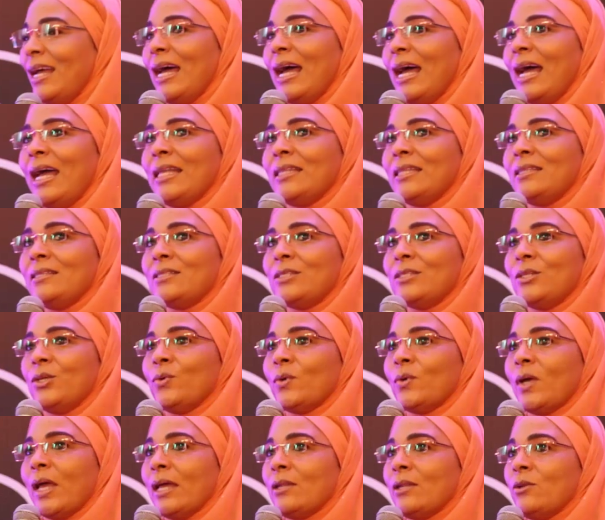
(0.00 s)
And
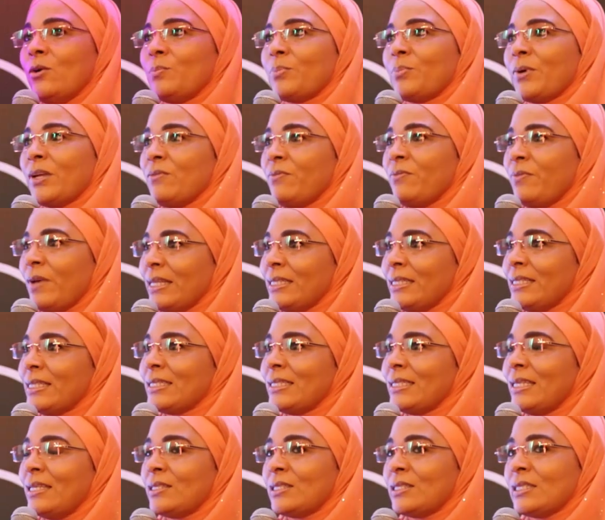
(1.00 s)
you cannot bring
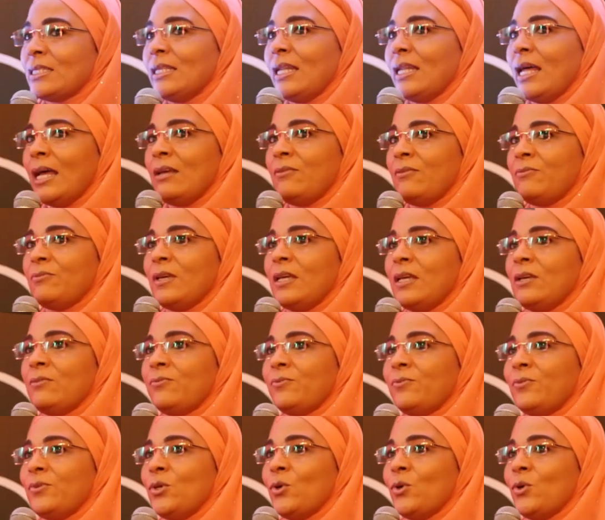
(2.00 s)
fantasies to life if